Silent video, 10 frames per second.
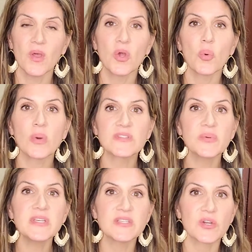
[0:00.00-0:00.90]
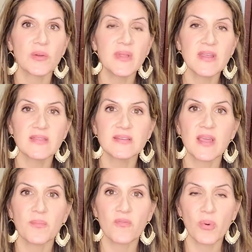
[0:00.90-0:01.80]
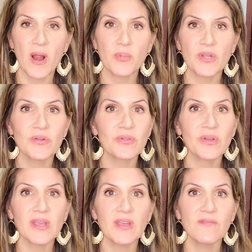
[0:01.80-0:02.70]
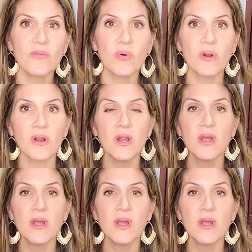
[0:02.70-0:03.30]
Once we determine that the type of property you're looking for